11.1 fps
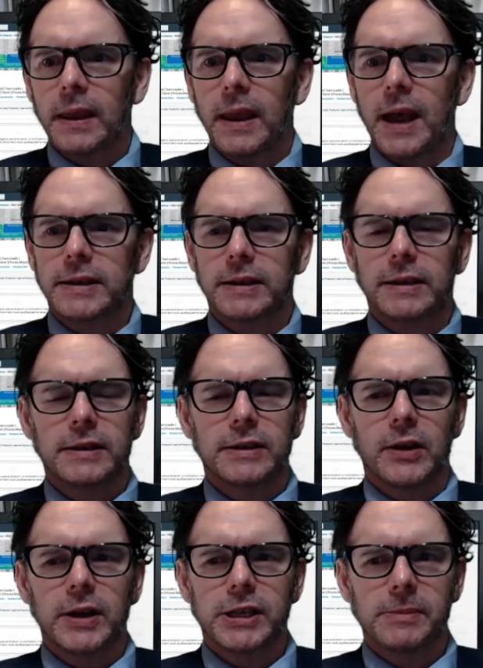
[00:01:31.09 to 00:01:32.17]
as it is
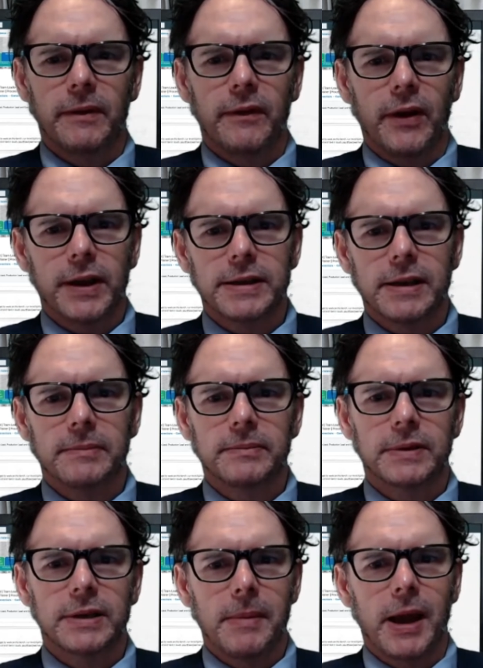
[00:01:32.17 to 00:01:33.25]
nice to provide some
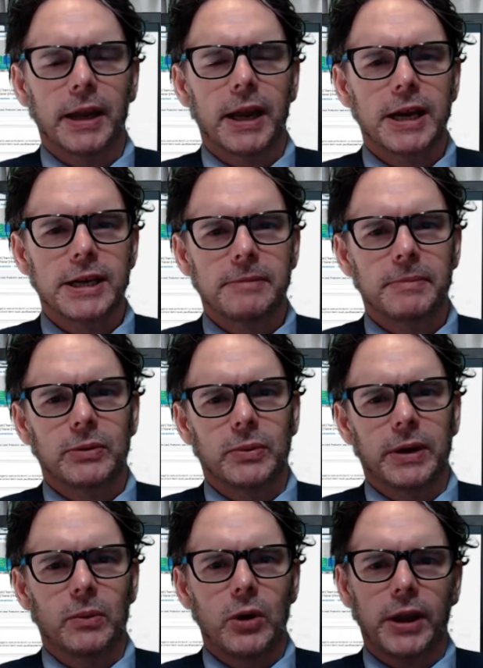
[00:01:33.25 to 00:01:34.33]
demarcation
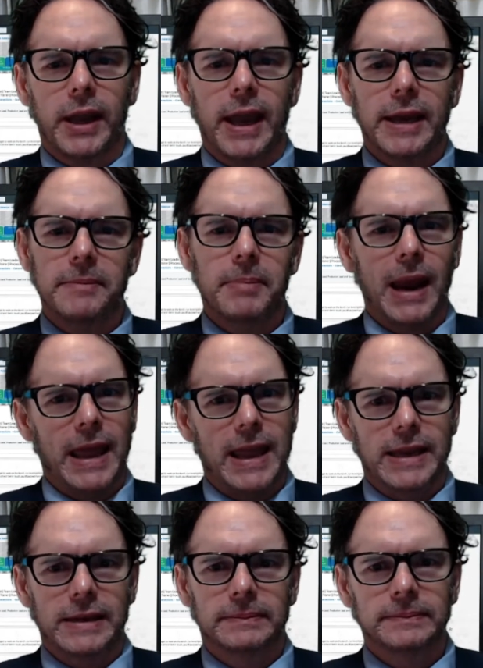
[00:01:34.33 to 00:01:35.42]
between work and play.
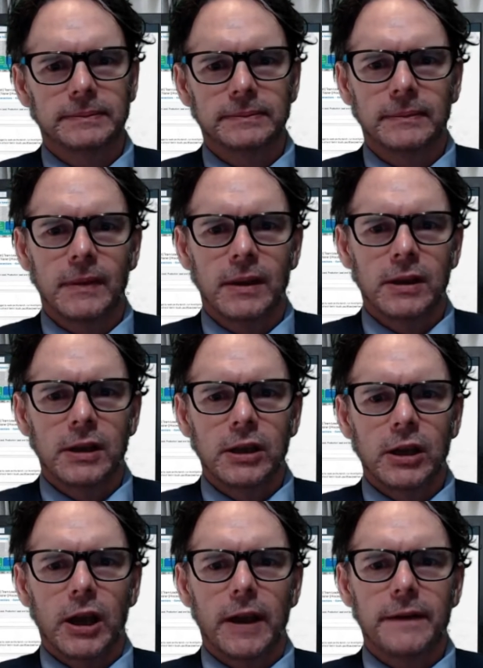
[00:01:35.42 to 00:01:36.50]

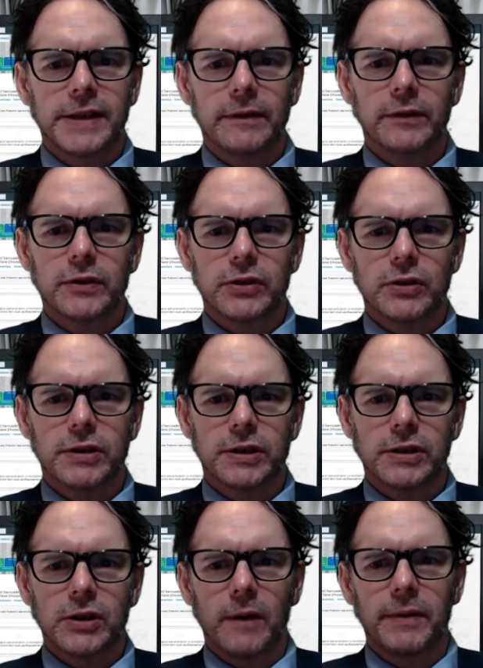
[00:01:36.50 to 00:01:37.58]
I have several
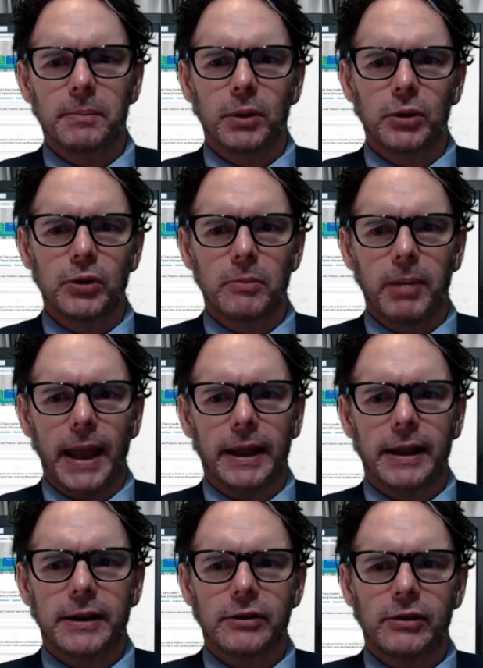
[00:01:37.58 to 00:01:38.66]
suits of the blue, black
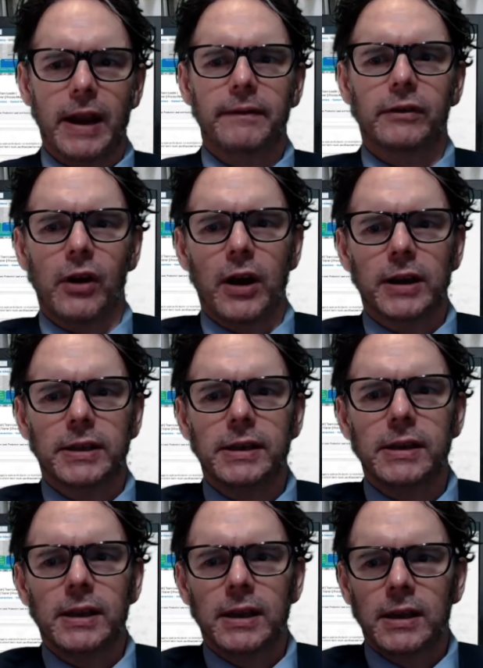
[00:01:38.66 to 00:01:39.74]
and grey variety.
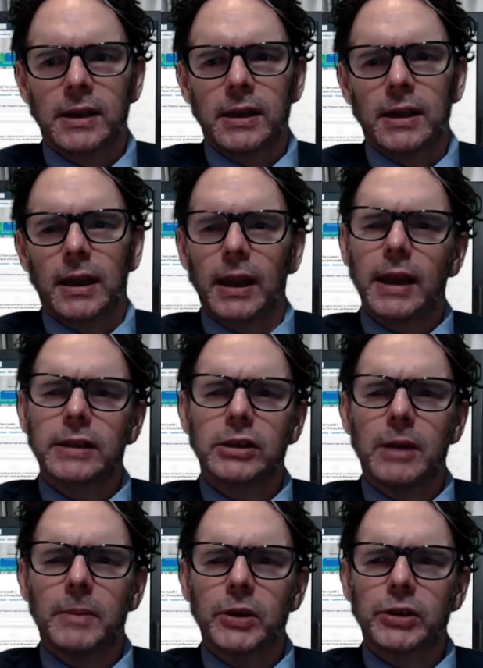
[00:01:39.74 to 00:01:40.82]
Last
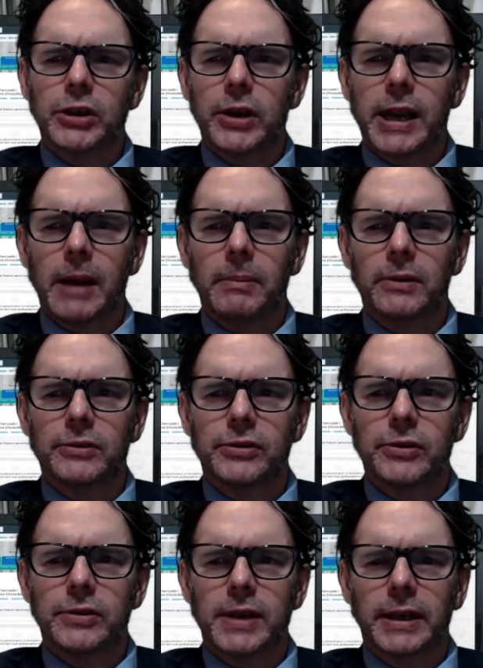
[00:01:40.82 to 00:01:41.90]
time I showed a couple of
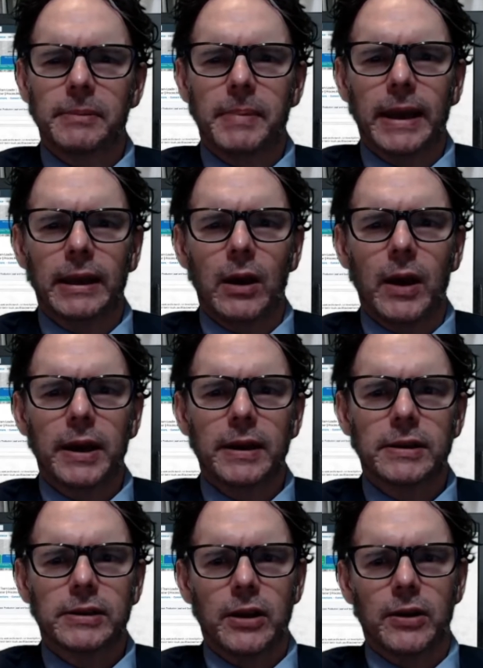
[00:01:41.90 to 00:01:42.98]
suits under bad lighting,
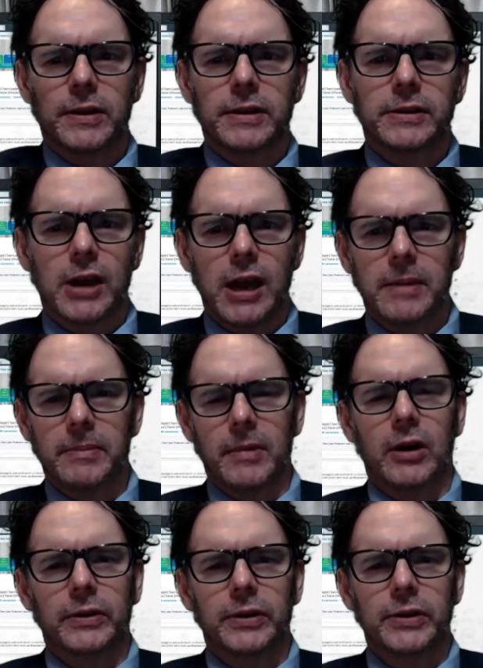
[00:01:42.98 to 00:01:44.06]
so this time
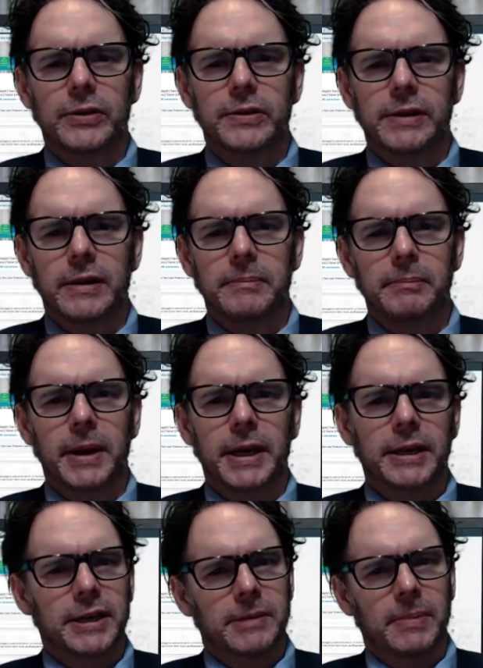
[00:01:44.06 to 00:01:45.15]
I'll use some better
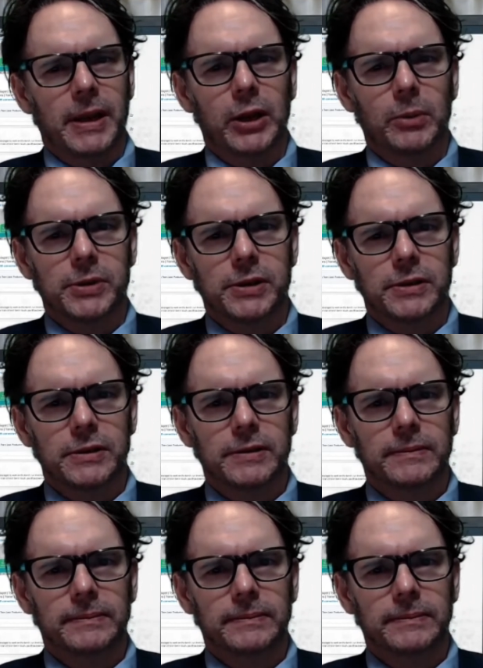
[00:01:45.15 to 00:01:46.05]
display options.